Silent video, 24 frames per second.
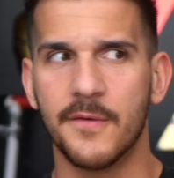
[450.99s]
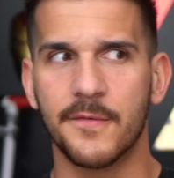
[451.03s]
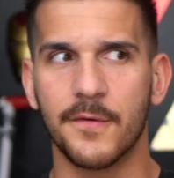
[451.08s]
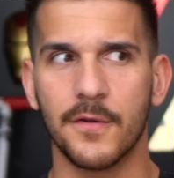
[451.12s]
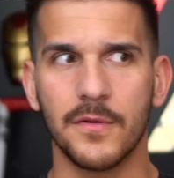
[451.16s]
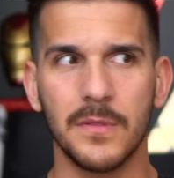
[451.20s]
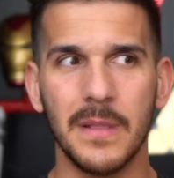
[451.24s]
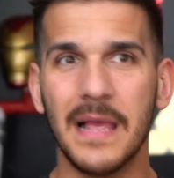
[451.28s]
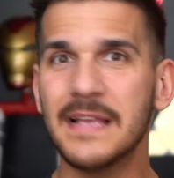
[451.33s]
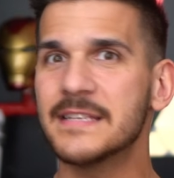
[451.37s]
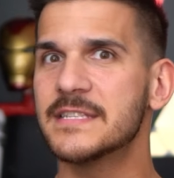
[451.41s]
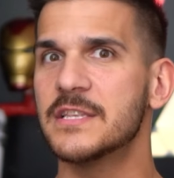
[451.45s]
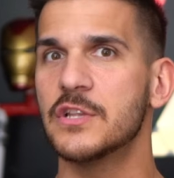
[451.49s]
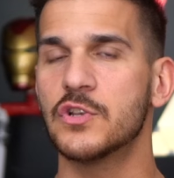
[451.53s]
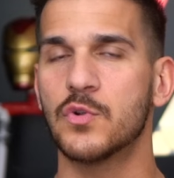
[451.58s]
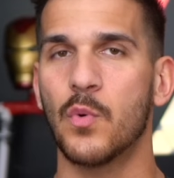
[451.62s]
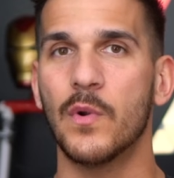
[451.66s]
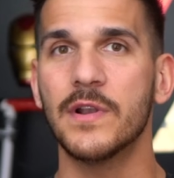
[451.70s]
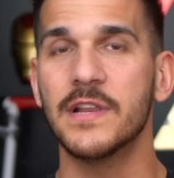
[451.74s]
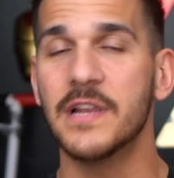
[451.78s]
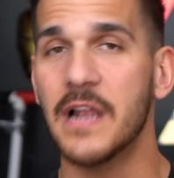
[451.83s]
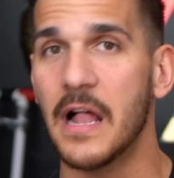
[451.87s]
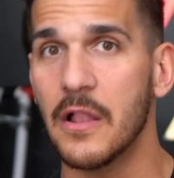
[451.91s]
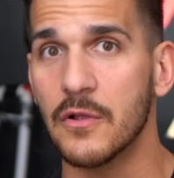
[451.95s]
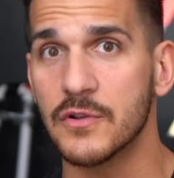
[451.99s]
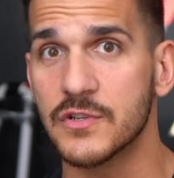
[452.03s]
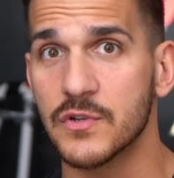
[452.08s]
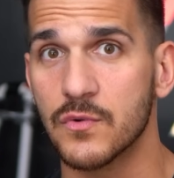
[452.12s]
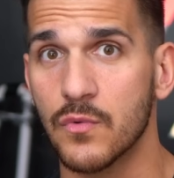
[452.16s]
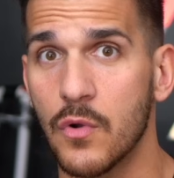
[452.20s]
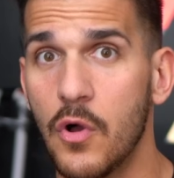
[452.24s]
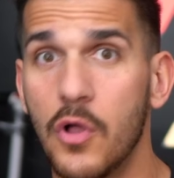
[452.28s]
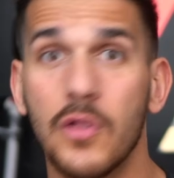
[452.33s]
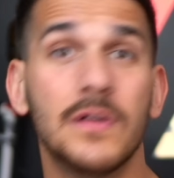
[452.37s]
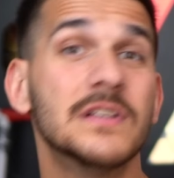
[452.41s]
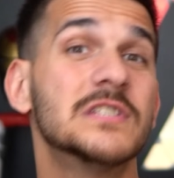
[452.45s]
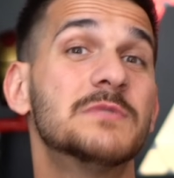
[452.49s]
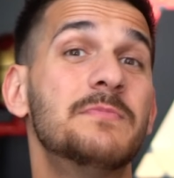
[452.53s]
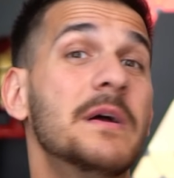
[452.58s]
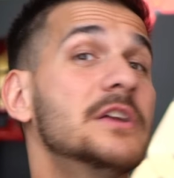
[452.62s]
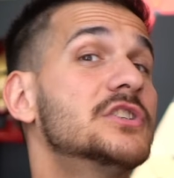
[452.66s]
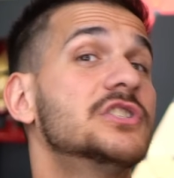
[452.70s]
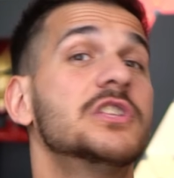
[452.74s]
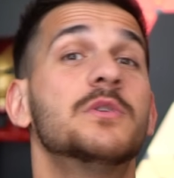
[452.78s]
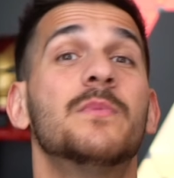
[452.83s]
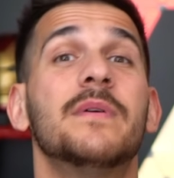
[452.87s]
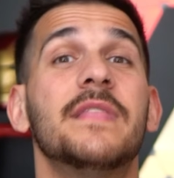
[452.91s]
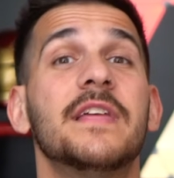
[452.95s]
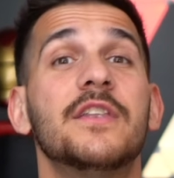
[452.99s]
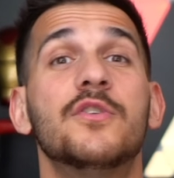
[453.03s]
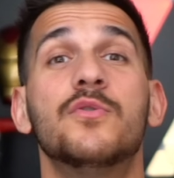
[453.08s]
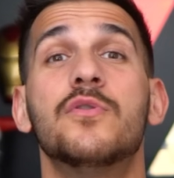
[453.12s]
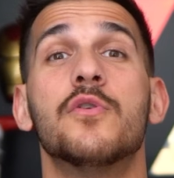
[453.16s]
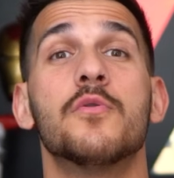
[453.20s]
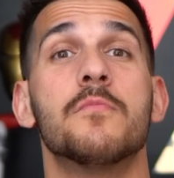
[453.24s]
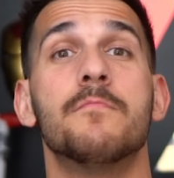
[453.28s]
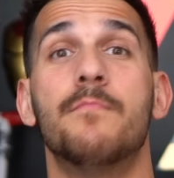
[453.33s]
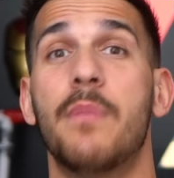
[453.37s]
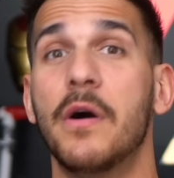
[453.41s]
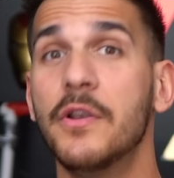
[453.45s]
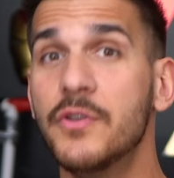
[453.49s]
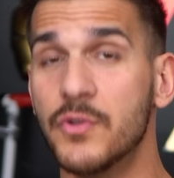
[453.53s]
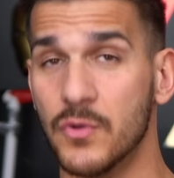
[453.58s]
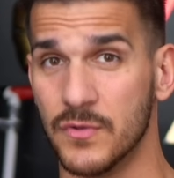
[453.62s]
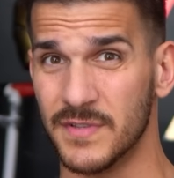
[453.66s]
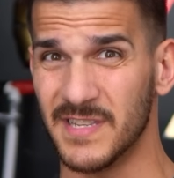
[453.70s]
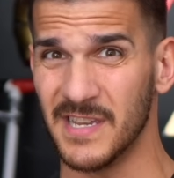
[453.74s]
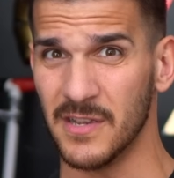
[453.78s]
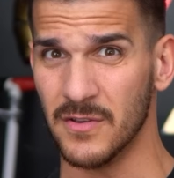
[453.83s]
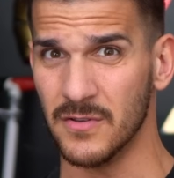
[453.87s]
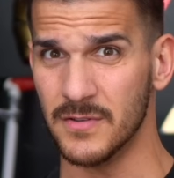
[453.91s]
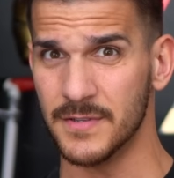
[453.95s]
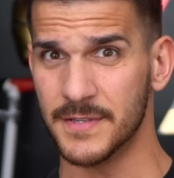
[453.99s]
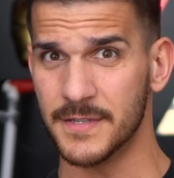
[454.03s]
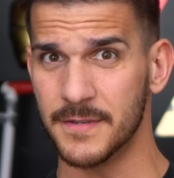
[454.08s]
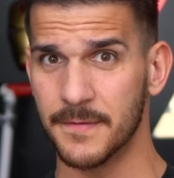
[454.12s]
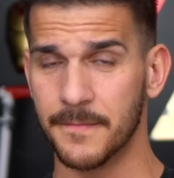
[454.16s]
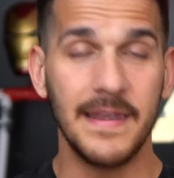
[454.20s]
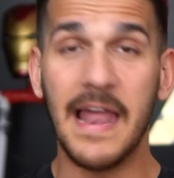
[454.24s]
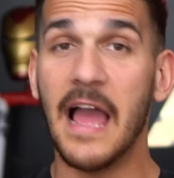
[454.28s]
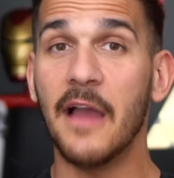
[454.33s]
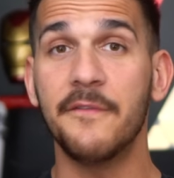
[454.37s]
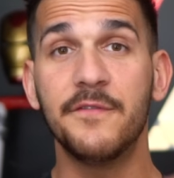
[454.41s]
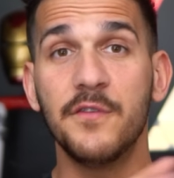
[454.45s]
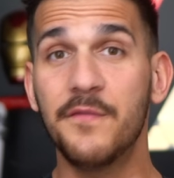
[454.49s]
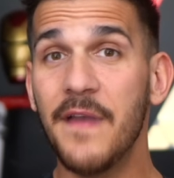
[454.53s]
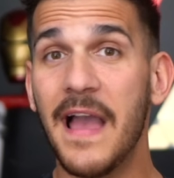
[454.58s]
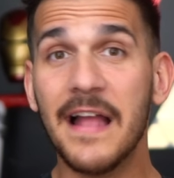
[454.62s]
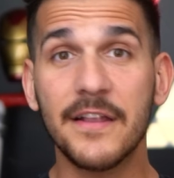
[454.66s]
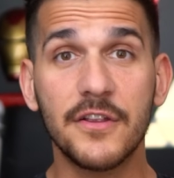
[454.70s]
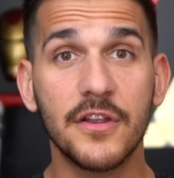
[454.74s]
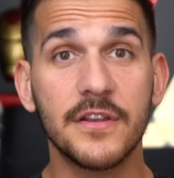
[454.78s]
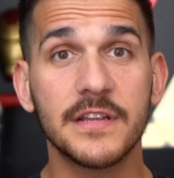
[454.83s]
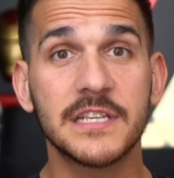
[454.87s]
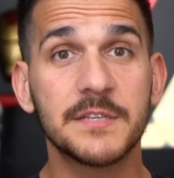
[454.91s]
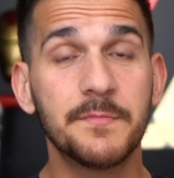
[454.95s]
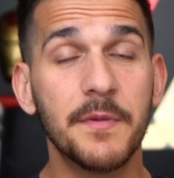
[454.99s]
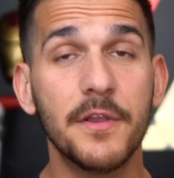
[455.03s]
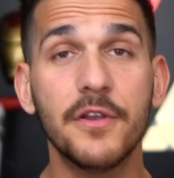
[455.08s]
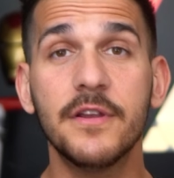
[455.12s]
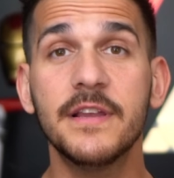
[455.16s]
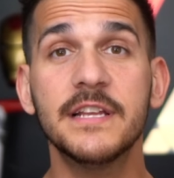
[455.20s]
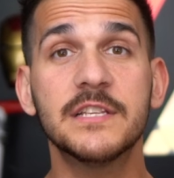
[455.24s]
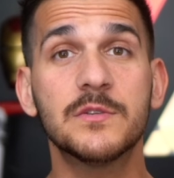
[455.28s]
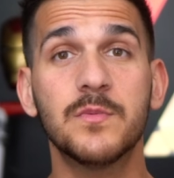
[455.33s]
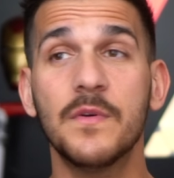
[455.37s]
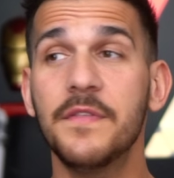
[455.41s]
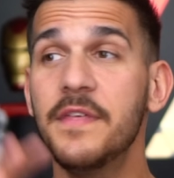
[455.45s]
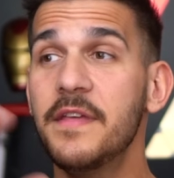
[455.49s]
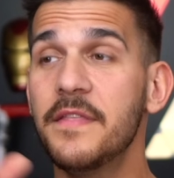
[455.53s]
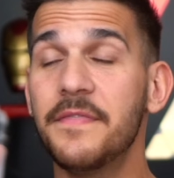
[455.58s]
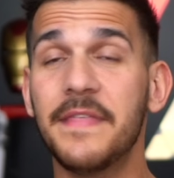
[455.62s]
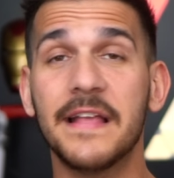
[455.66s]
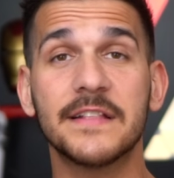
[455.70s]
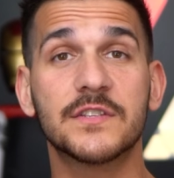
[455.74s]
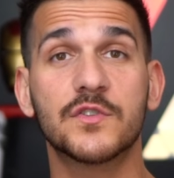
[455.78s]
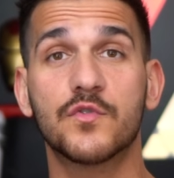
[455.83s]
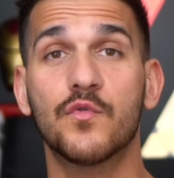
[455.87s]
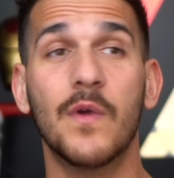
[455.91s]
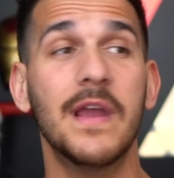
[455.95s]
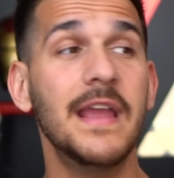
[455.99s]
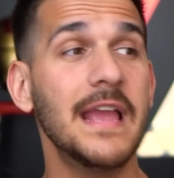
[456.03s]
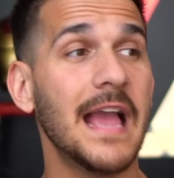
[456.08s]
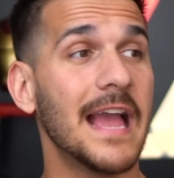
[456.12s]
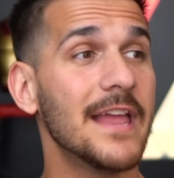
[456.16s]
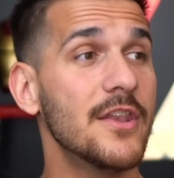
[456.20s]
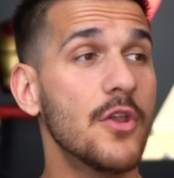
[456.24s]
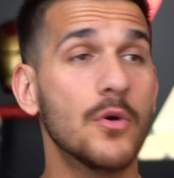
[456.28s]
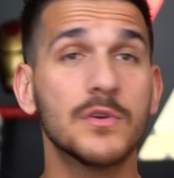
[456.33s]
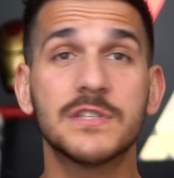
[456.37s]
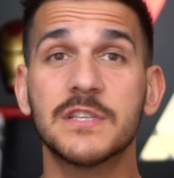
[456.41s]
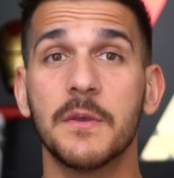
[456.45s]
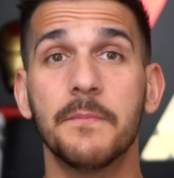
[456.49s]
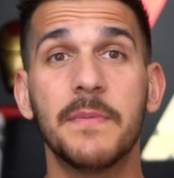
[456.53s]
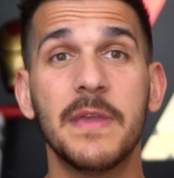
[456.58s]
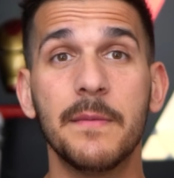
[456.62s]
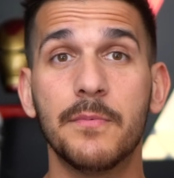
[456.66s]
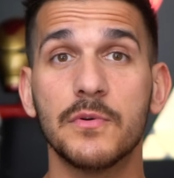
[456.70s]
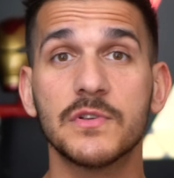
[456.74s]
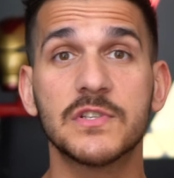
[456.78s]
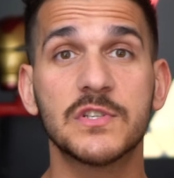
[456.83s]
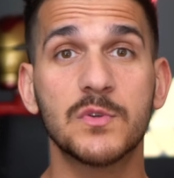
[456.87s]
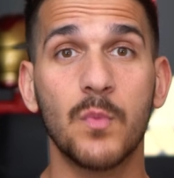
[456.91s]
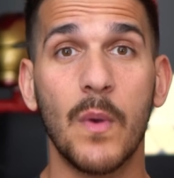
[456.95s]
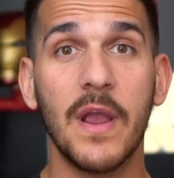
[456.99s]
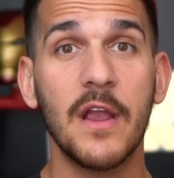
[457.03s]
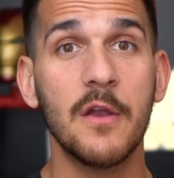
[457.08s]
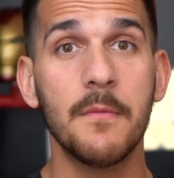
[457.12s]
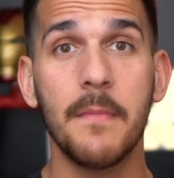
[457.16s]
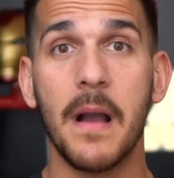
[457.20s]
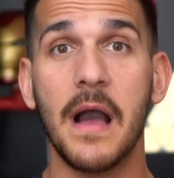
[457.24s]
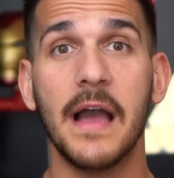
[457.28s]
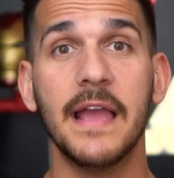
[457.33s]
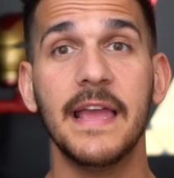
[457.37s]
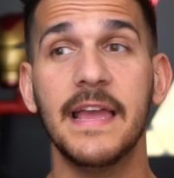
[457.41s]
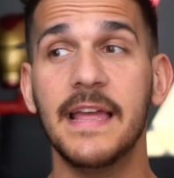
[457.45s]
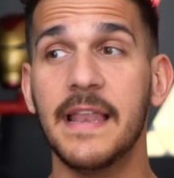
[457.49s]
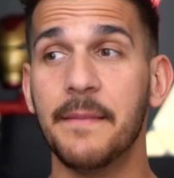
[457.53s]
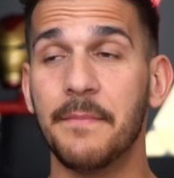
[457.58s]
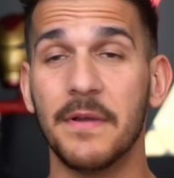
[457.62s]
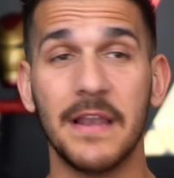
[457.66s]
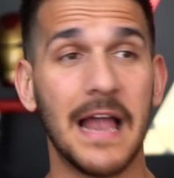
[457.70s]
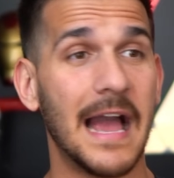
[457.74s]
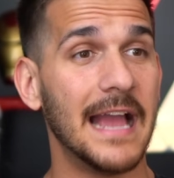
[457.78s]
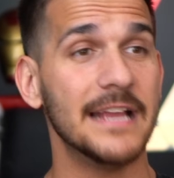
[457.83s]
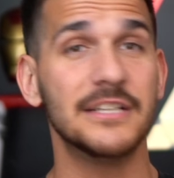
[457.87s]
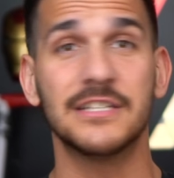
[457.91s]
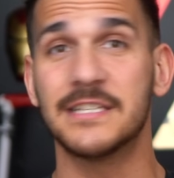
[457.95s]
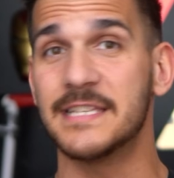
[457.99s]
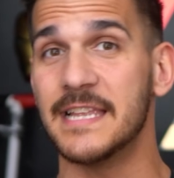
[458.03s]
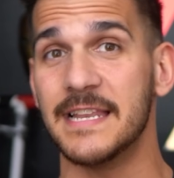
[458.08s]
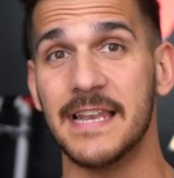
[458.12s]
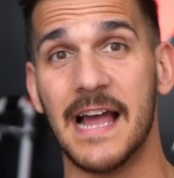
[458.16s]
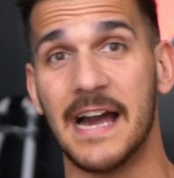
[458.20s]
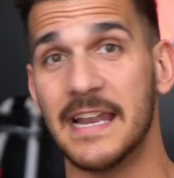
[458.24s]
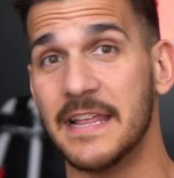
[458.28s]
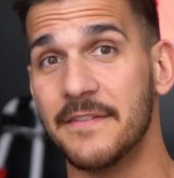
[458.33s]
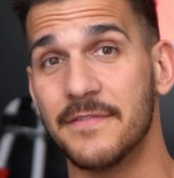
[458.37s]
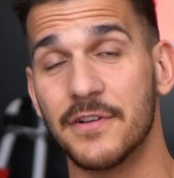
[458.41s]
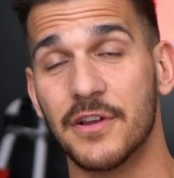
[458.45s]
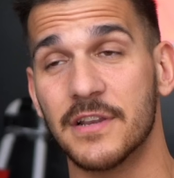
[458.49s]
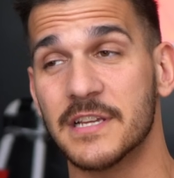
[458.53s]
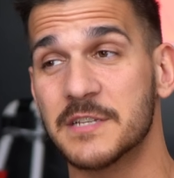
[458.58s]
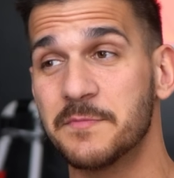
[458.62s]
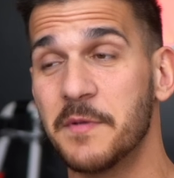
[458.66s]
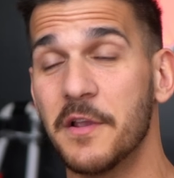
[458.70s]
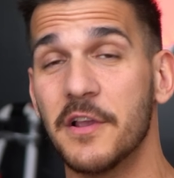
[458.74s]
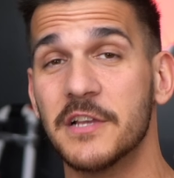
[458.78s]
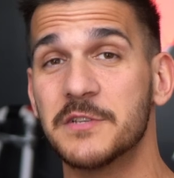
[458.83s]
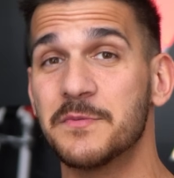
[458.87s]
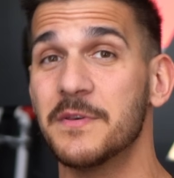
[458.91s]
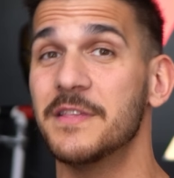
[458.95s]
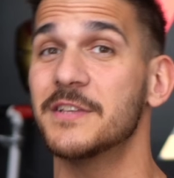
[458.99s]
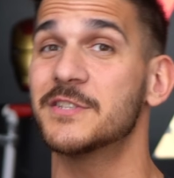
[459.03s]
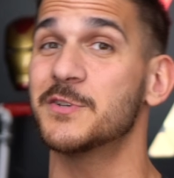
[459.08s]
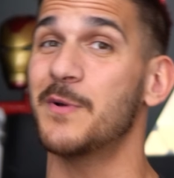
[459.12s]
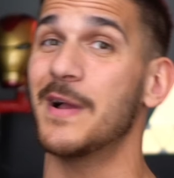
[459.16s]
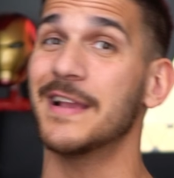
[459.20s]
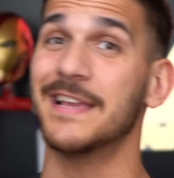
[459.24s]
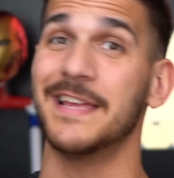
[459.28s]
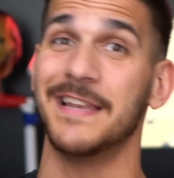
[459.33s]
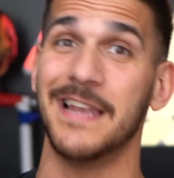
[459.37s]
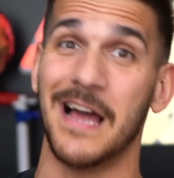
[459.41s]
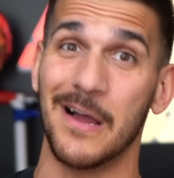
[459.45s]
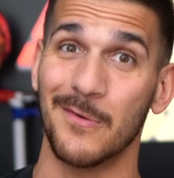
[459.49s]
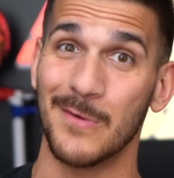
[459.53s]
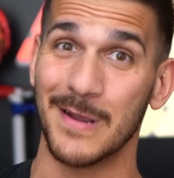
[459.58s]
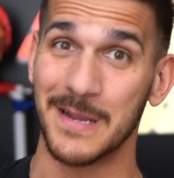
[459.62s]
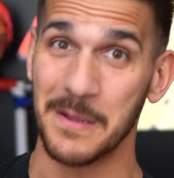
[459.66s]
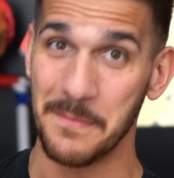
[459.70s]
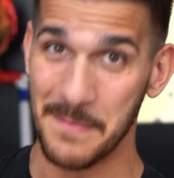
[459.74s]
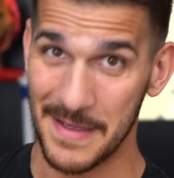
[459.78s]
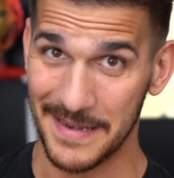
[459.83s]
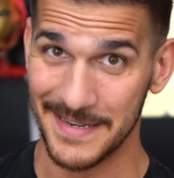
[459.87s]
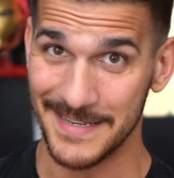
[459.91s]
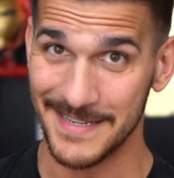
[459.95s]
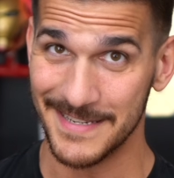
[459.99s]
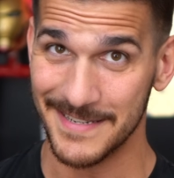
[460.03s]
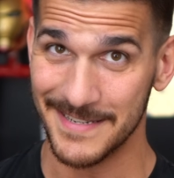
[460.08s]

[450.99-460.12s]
for less than $20 a roll, especially when they do their bundle deals. Now, if you've had good experience with it, that's great. I know some people swear by it, but I just did not have a good experience with it, so I cannot recommend